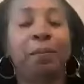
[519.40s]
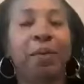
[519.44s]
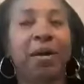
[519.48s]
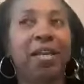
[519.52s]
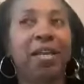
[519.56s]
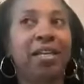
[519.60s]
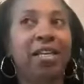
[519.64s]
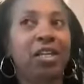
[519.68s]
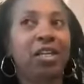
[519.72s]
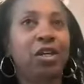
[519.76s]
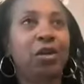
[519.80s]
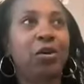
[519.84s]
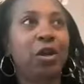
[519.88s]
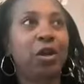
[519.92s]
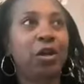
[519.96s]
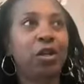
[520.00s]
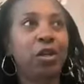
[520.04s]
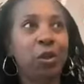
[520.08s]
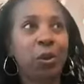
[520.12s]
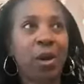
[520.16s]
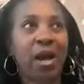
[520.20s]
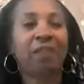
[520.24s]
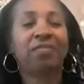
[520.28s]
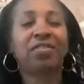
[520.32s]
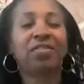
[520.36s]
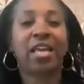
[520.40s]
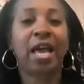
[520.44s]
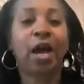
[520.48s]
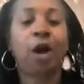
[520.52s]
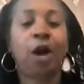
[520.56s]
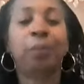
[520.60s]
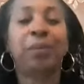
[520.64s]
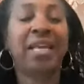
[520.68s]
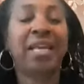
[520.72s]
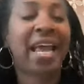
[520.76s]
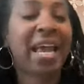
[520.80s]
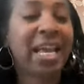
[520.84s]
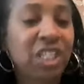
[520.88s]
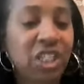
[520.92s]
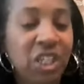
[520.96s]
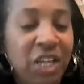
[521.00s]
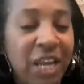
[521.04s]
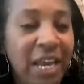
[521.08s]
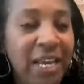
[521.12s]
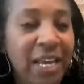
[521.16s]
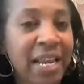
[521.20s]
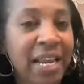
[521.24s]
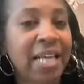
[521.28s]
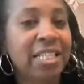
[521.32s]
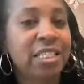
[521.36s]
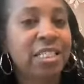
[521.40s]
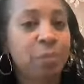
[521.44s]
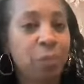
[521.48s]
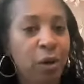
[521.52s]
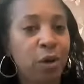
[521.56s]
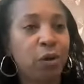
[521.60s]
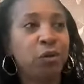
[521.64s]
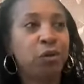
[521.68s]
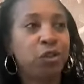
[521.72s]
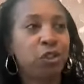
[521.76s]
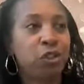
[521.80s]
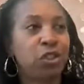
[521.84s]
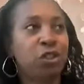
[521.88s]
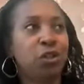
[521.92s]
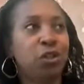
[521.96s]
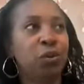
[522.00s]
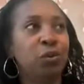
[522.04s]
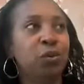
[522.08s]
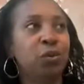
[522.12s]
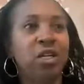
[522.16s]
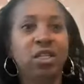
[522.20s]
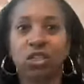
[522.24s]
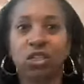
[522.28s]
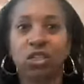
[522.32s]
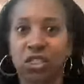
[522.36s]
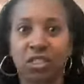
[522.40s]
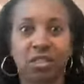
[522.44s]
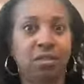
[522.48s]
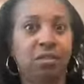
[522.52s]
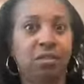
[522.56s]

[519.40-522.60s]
but you have to help to educate, as opposed to just